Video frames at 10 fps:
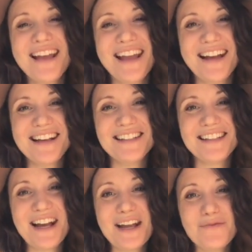and
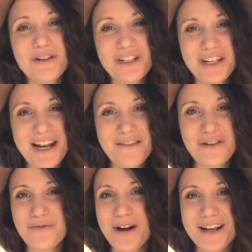I am wishing
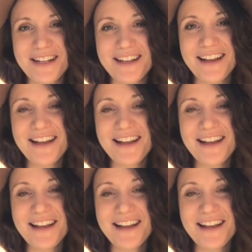everyone